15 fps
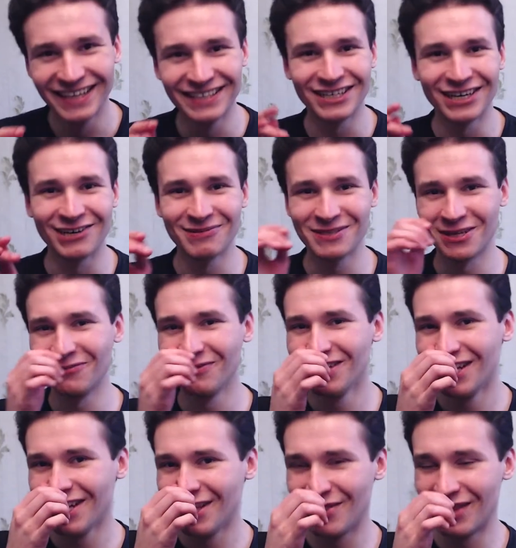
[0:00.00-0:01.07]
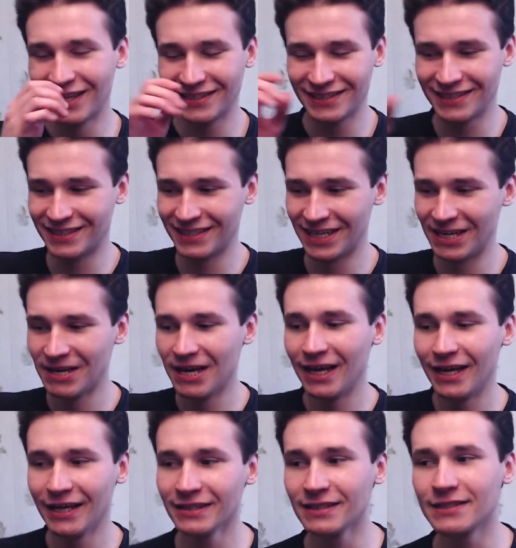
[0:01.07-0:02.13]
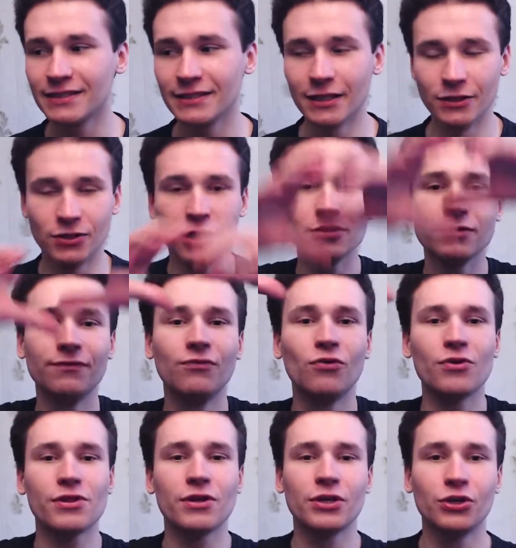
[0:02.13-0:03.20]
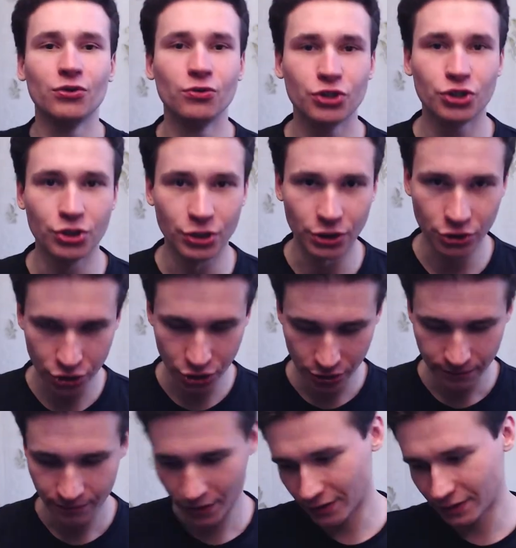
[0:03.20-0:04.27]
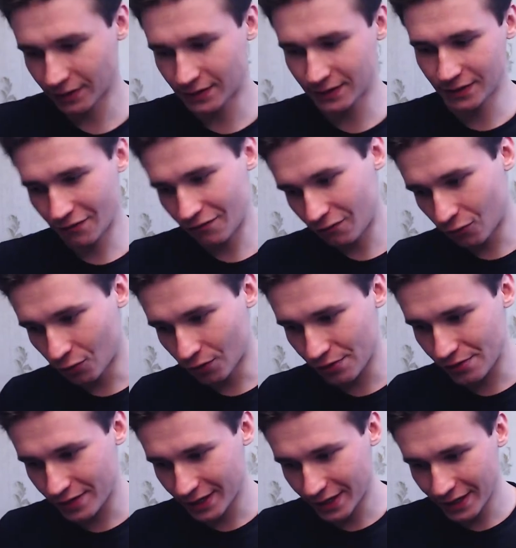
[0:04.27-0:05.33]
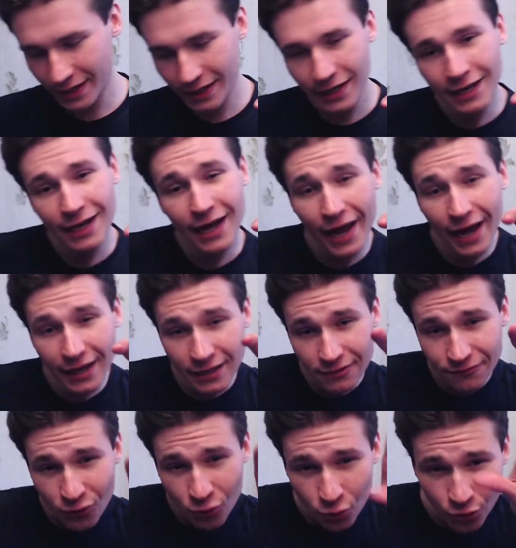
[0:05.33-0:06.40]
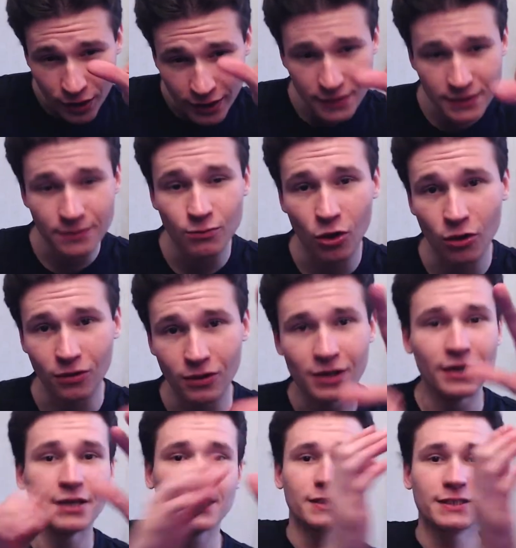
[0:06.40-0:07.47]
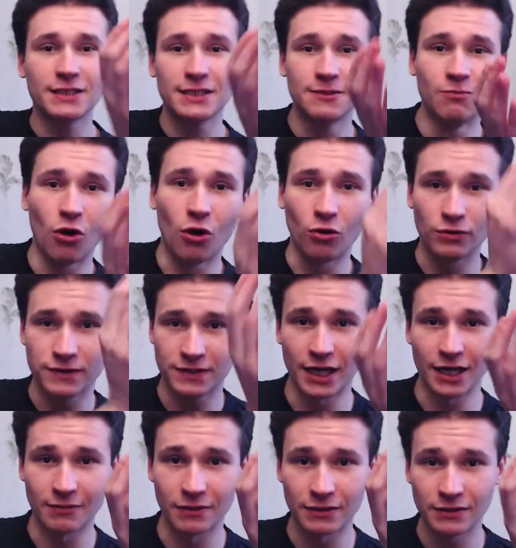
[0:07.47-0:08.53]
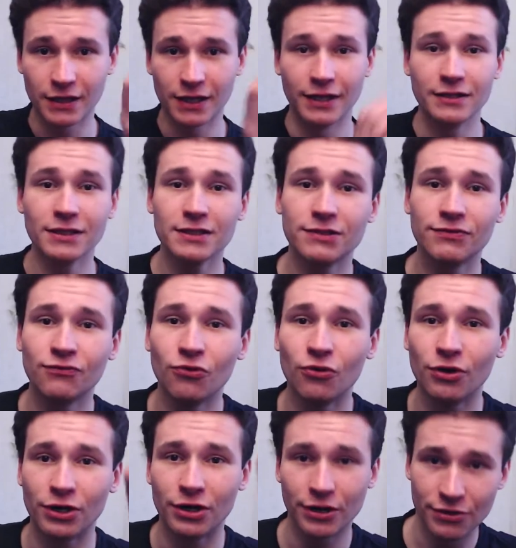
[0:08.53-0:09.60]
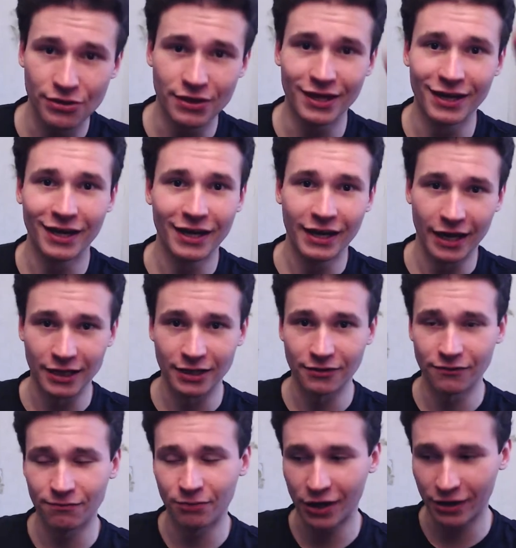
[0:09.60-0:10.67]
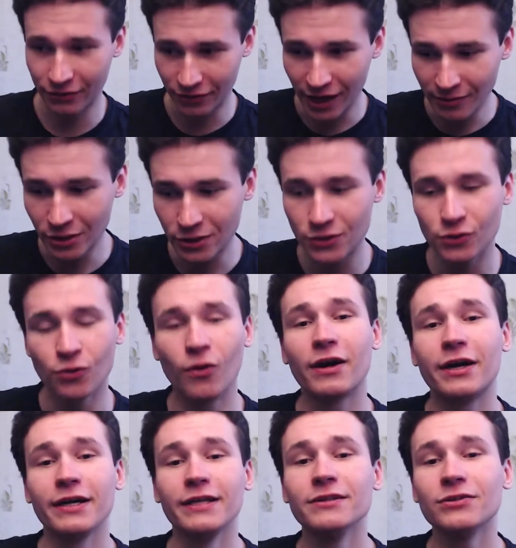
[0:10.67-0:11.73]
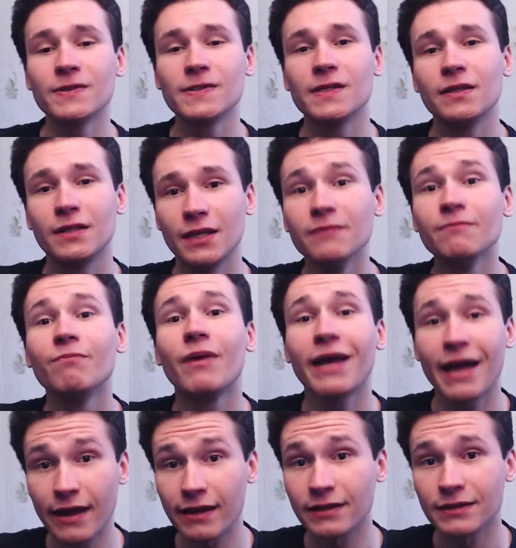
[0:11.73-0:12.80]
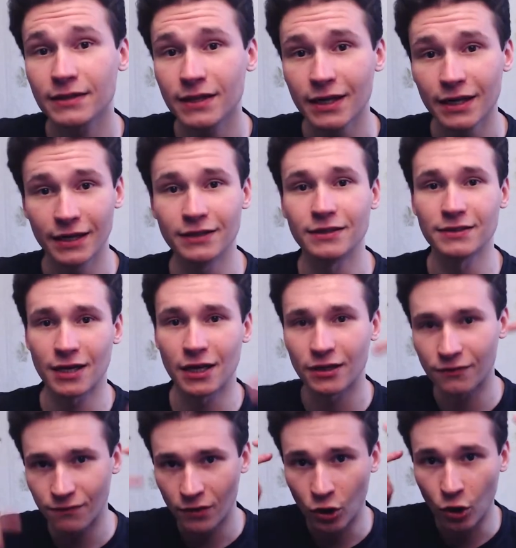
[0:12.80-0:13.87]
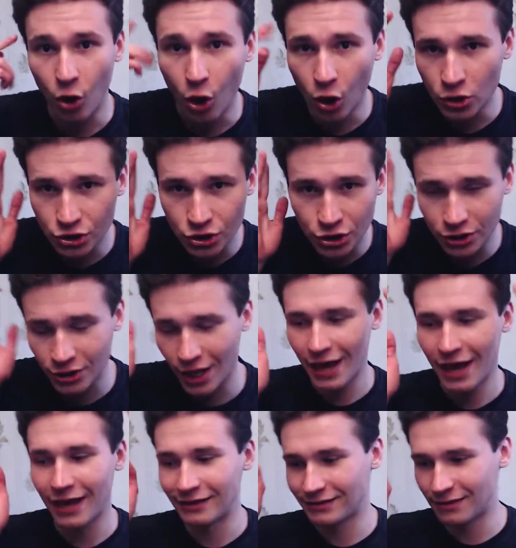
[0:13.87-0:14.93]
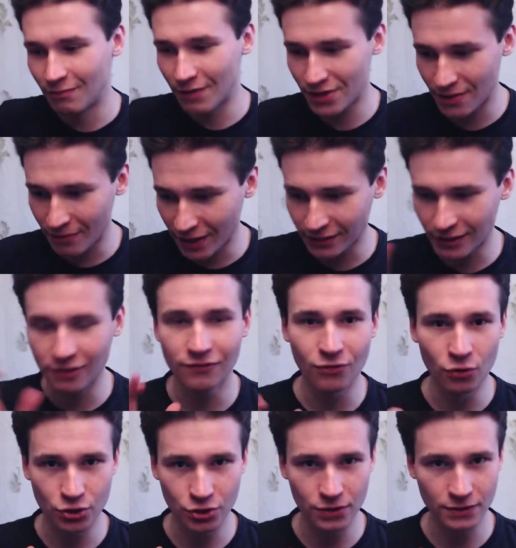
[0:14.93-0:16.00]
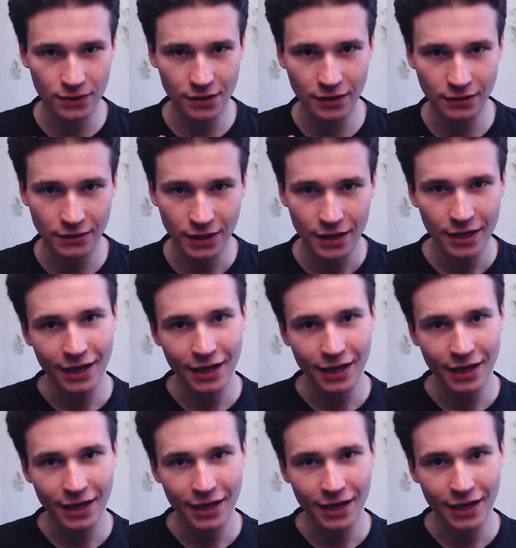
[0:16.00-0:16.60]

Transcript: in terms of that uh, it is not for the huge niche it is for the kind of already small small segment. It is for the kind of programmers who are interested in backend. It is kind of logic and mathematical functions in it.